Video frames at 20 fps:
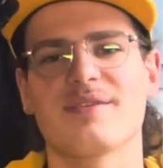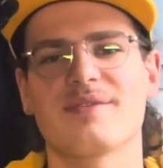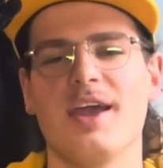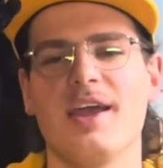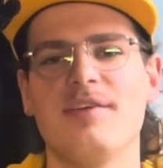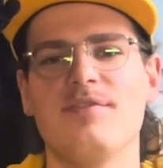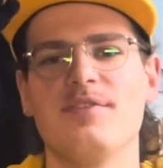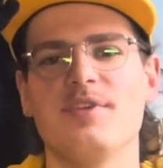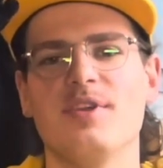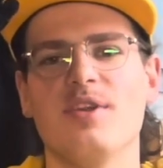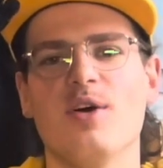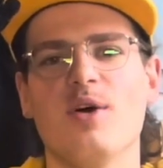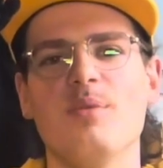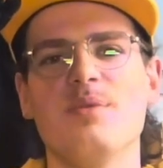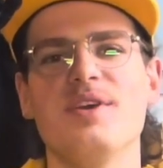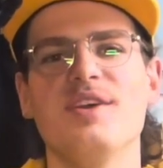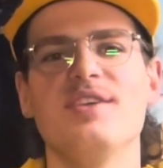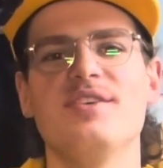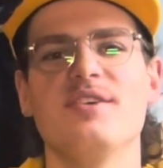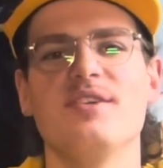If you know
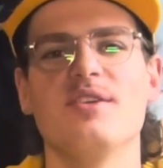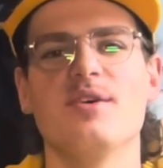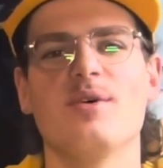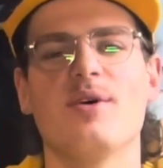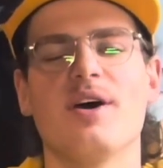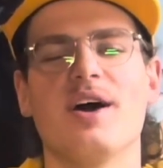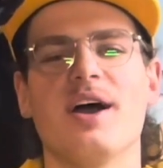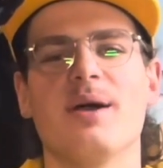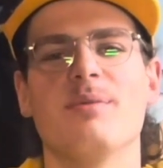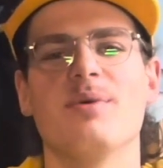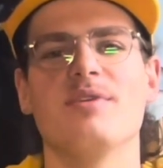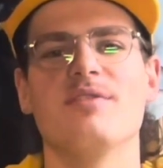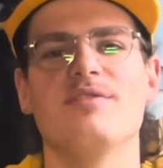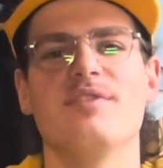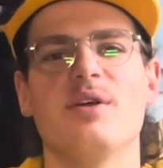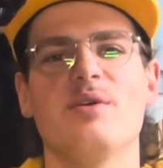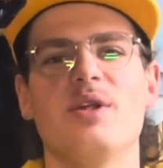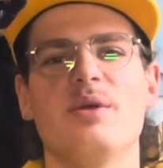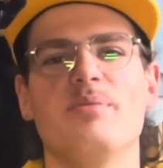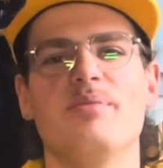me, you know I'm a
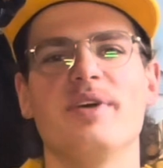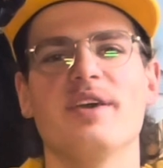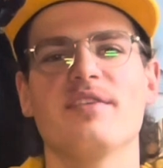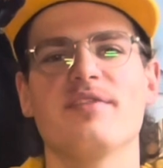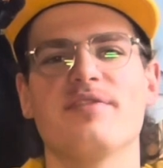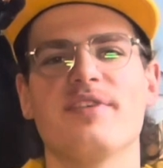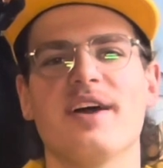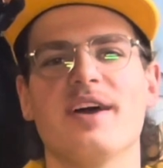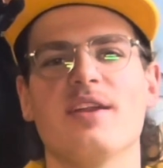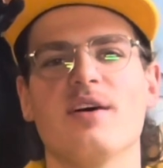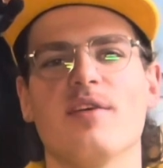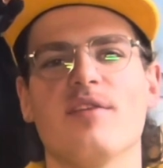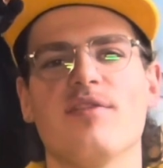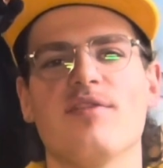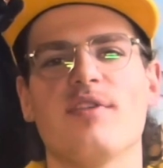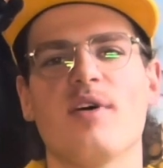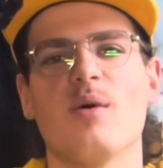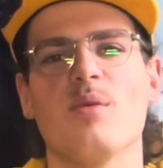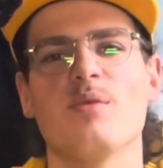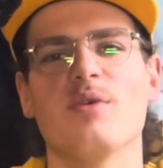very big fan of
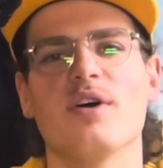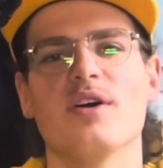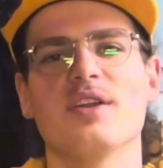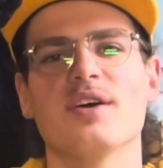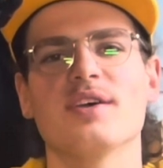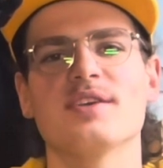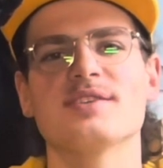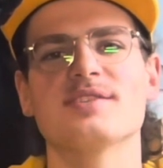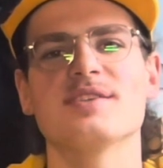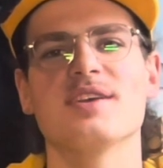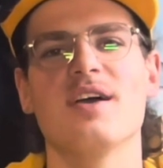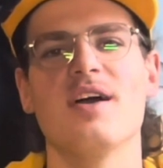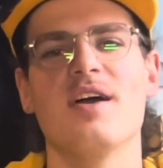foam runners,